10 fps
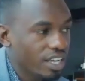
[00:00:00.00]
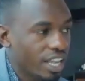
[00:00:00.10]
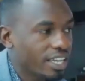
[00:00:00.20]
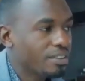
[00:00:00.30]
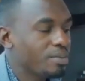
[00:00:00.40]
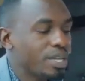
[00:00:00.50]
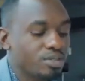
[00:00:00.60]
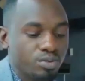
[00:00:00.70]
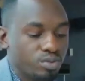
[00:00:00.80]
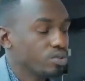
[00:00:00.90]
lakini pay
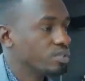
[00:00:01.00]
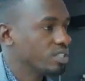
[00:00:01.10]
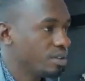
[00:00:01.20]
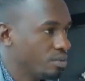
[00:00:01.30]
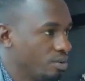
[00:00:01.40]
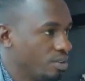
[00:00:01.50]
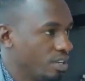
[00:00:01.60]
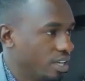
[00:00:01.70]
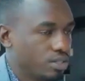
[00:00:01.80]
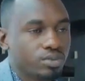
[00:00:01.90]
it was not stable
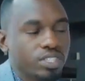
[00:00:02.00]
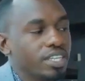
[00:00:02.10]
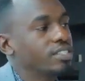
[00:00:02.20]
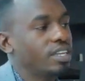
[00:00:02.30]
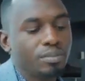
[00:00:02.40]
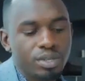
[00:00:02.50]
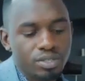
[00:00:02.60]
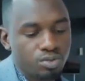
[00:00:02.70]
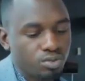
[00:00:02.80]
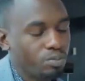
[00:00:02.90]

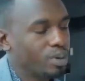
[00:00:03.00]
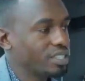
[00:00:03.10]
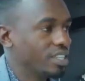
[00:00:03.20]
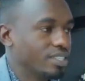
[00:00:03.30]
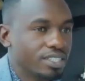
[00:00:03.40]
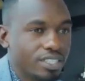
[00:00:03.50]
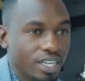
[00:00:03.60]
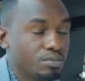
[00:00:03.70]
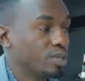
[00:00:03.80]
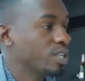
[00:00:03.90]
to pass the test,
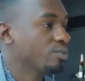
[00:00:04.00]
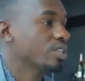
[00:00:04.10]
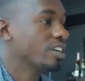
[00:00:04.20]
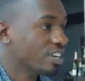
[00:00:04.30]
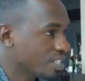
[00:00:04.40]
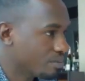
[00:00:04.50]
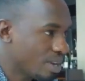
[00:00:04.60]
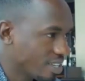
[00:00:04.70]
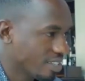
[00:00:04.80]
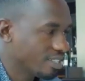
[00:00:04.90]
especially kwenye crashing
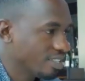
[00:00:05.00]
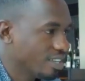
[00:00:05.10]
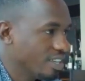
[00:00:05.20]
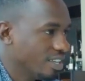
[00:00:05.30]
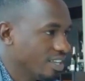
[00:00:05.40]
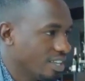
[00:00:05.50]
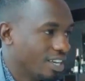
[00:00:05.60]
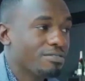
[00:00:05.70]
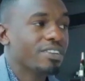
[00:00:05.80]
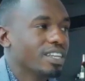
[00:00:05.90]
market
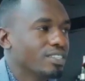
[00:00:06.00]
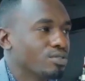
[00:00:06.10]
ikafail.